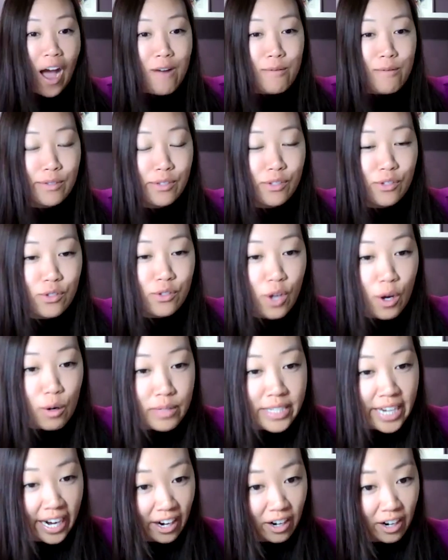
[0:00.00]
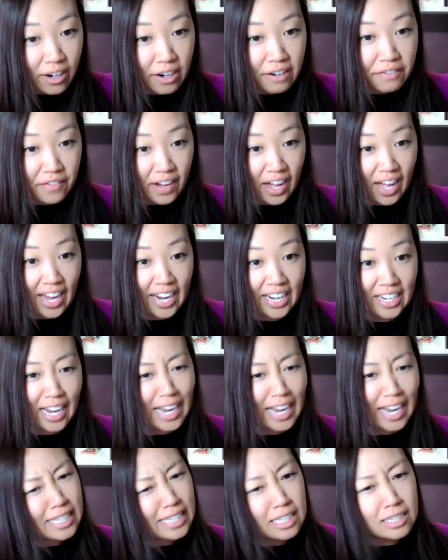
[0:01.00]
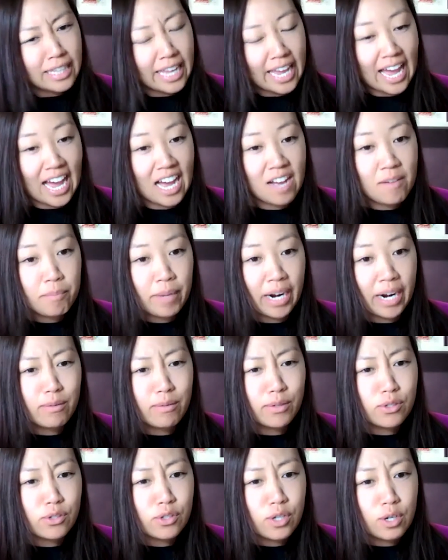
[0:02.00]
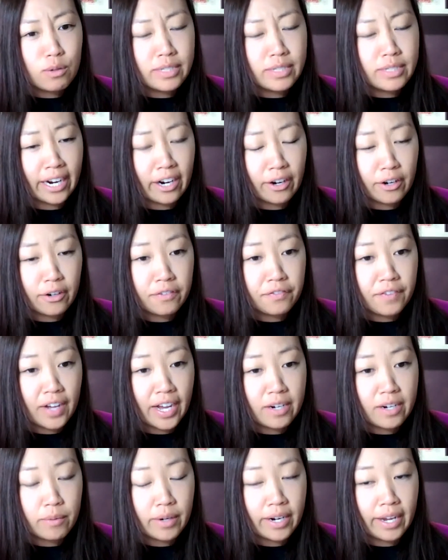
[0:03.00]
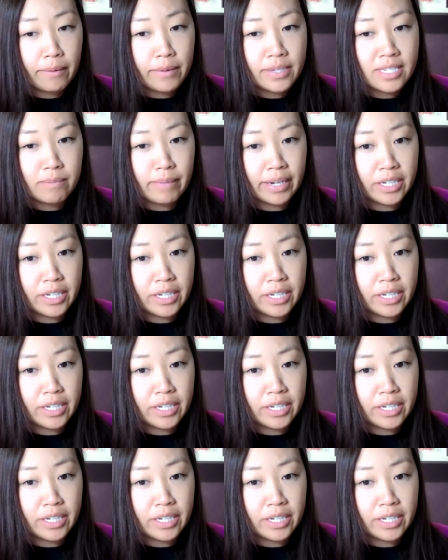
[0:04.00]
I was so terrified. I still am, but I was so terrified when I was in